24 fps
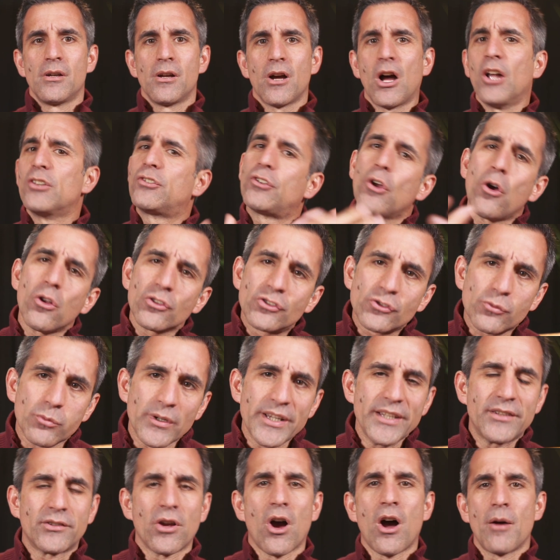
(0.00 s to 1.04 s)
Adults
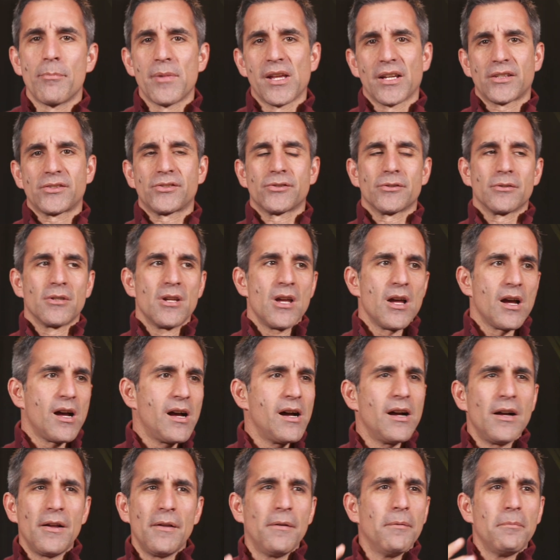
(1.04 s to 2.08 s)
read comics.
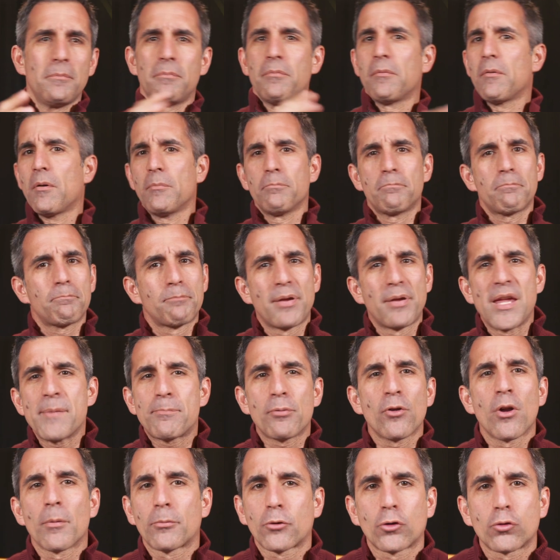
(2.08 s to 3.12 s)

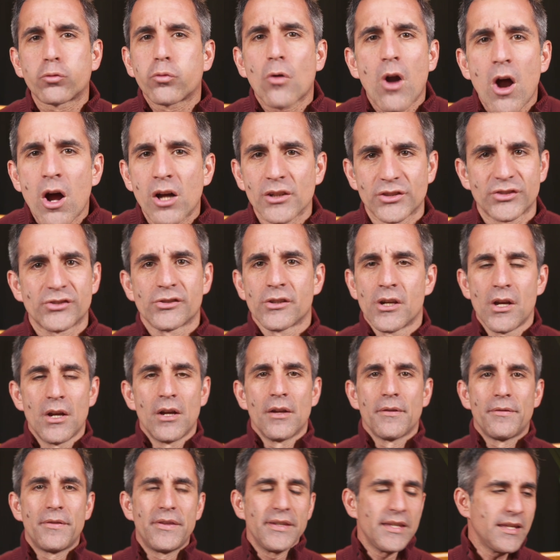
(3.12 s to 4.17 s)
People across
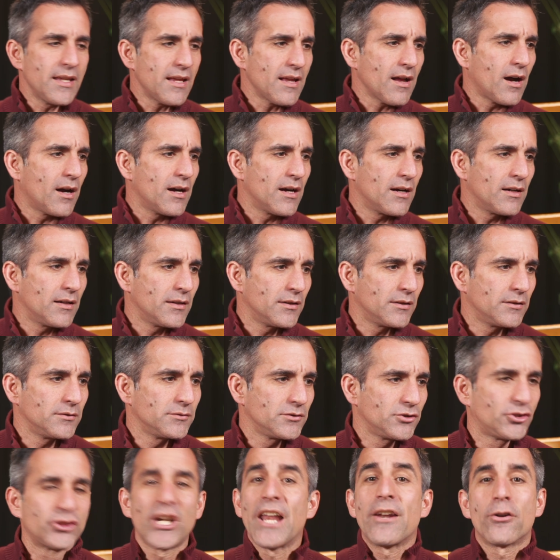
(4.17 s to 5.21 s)
the
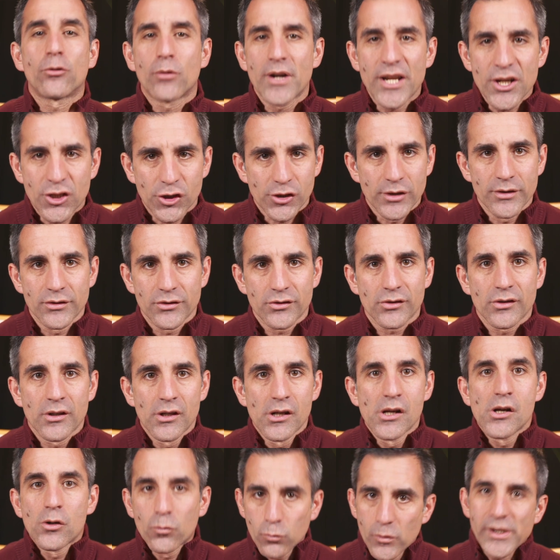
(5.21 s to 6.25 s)
generations
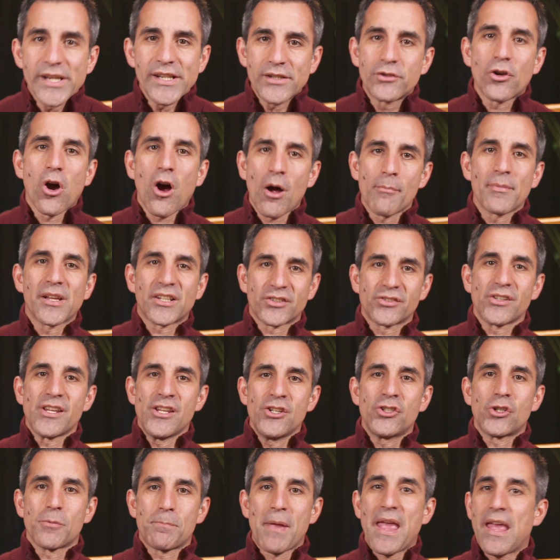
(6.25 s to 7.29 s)
read comics in
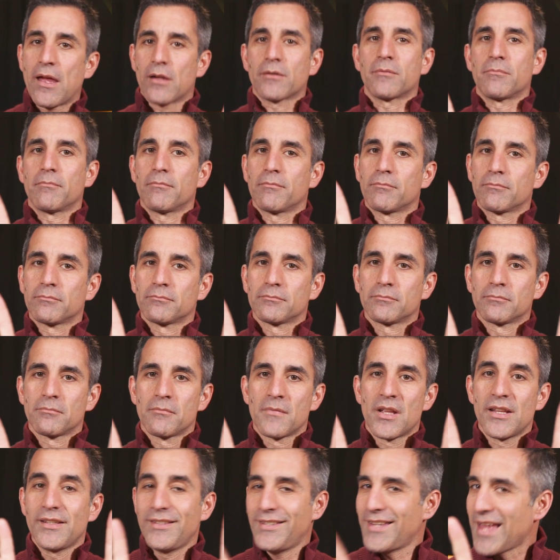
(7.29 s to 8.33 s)
Japan.
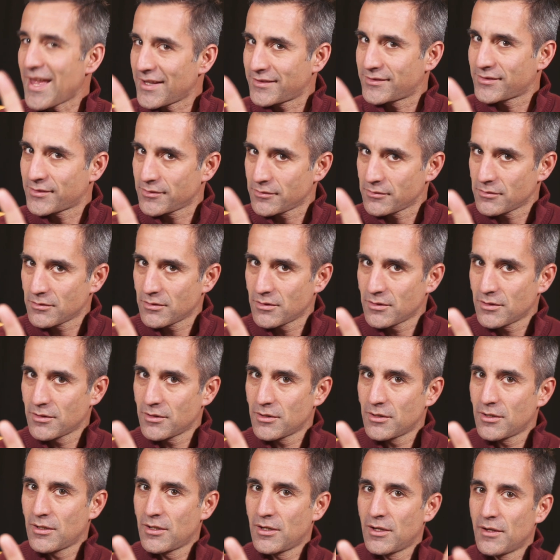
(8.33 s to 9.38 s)
Yet,
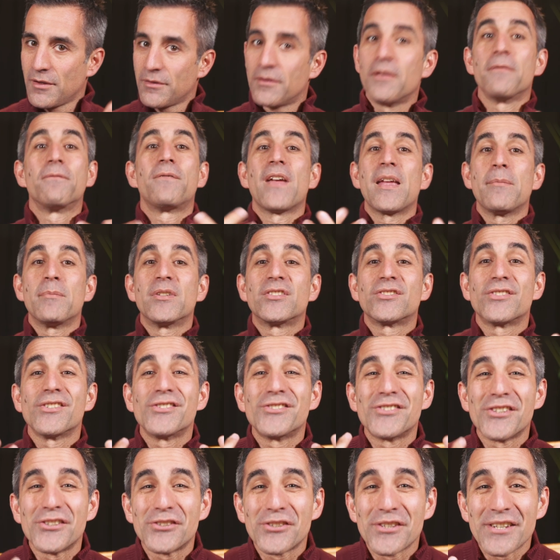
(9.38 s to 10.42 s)
the famous
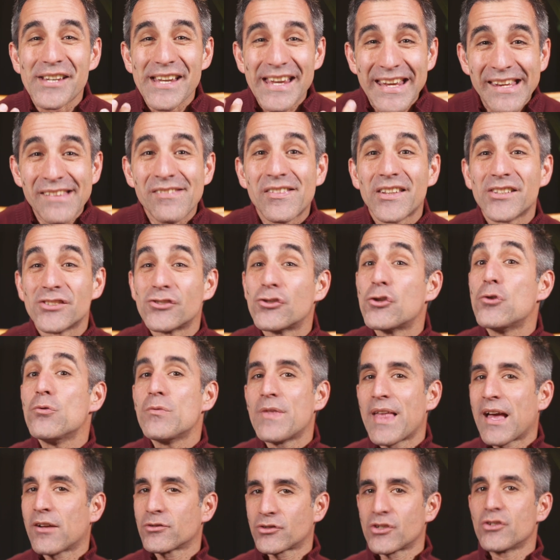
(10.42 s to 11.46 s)
decision in this
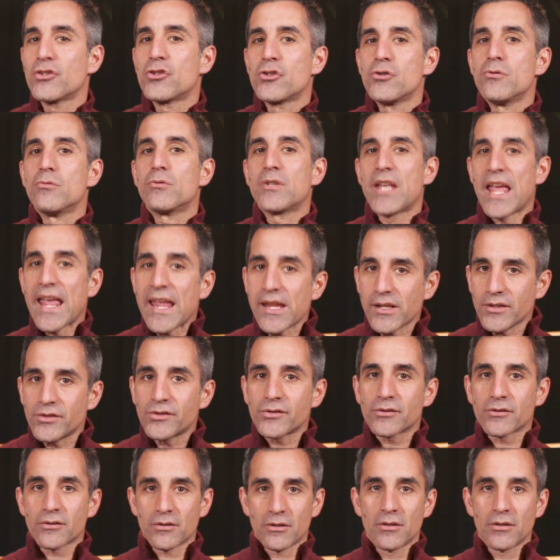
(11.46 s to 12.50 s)
2002 case